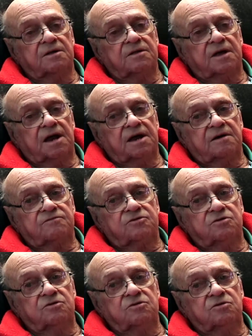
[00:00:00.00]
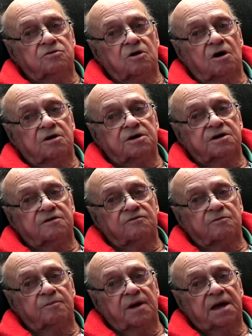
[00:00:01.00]
that afternoon on a
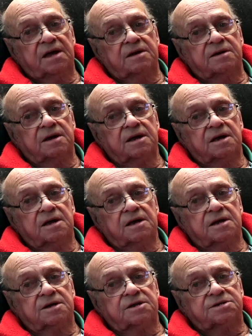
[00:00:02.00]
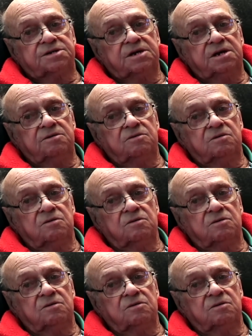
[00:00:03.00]
different band to see